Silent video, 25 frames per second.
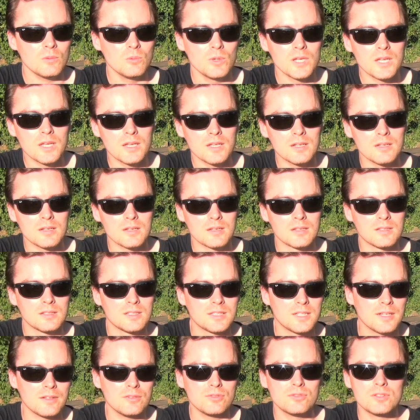we can
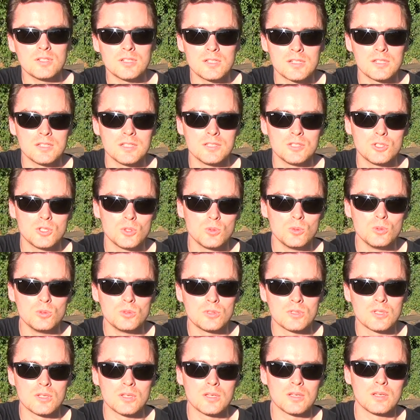definitely
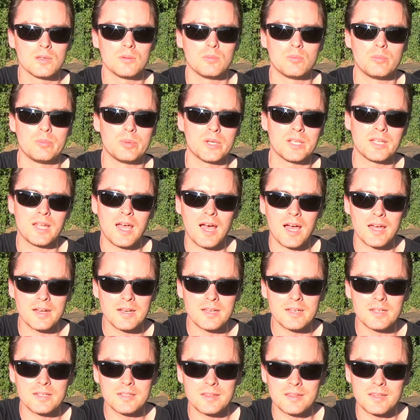choose the
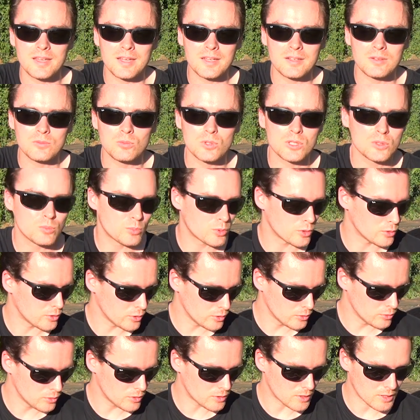banana that was
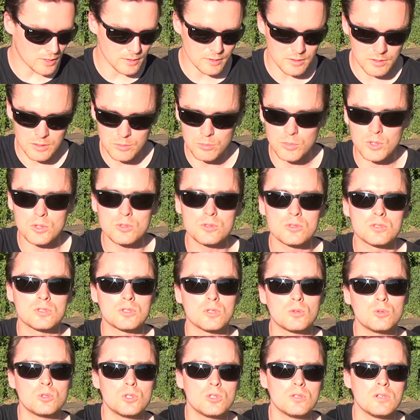produced under the most
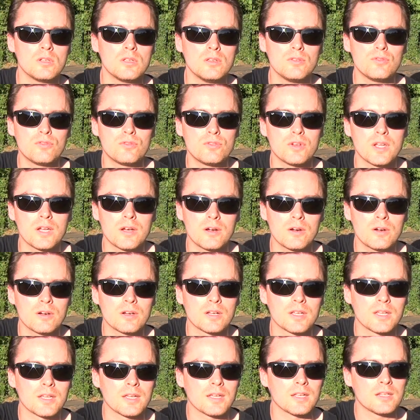socially
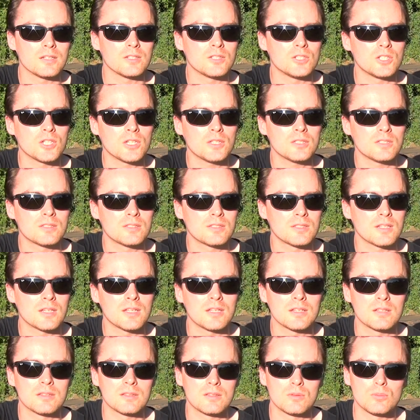fair and just
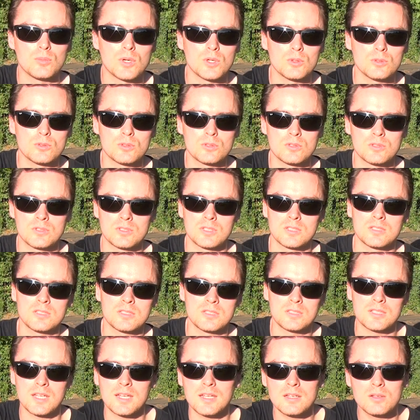and the most
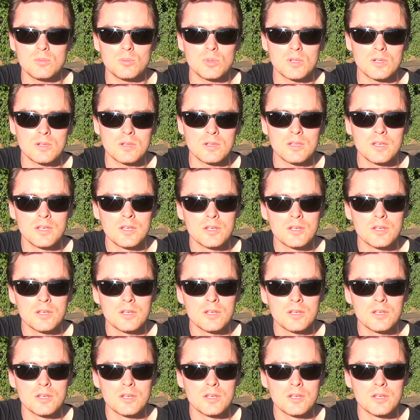sustainable